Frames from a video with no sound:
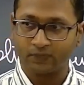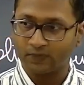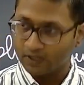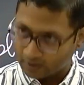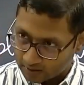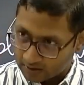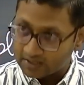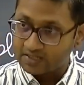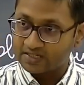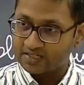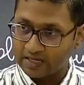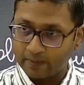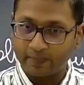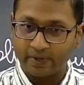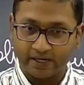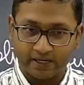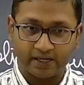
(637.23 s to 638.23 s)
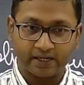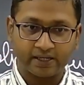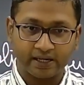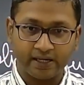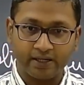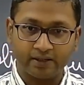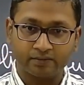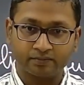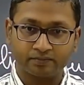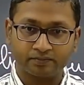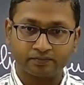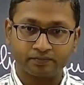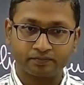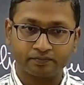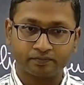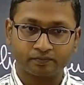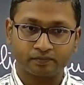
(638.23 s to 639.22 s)
This same 100k,
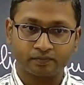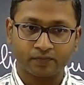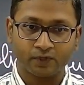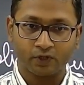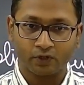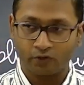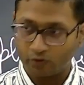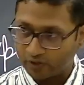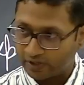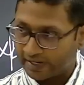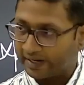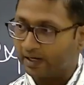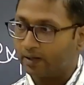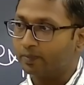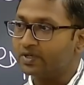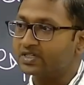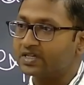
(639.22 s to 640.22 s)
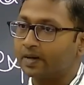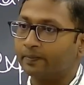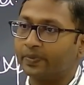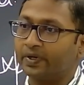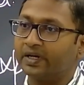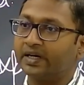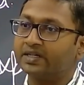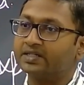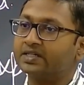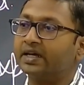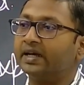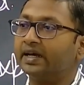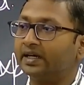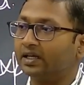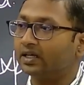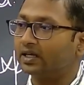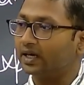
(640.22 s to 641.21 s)
you will randomly sample, let's say
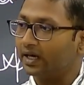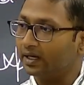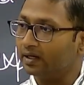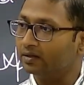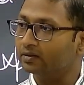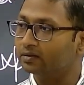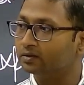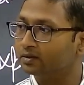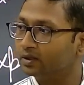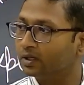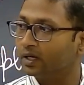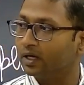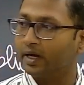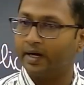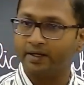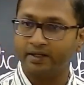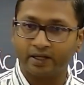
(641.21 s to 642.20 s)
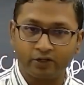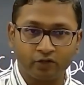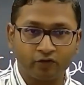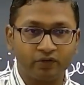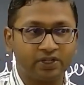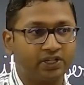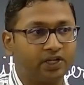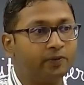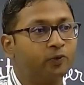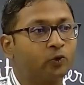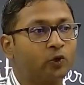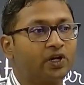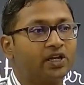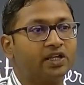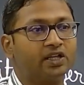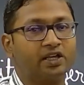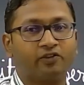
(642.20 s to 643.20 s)
80k, and then you will keep
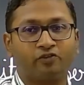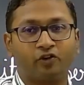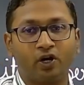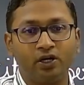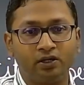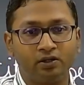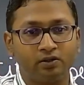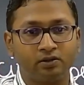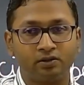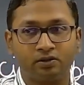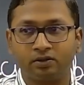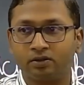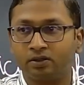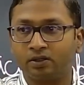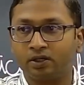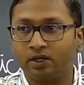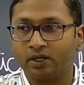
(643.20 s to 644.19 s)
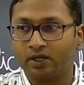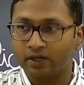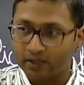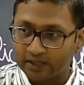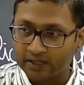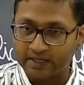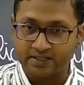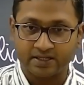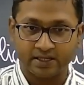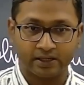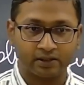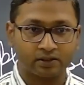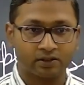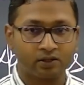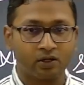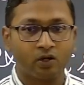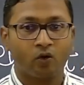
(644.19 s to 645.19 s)
20k for testing.
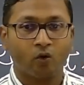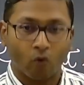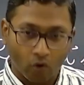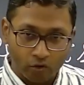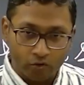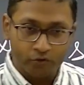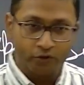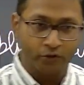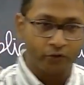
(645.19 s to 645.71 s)
Or do you do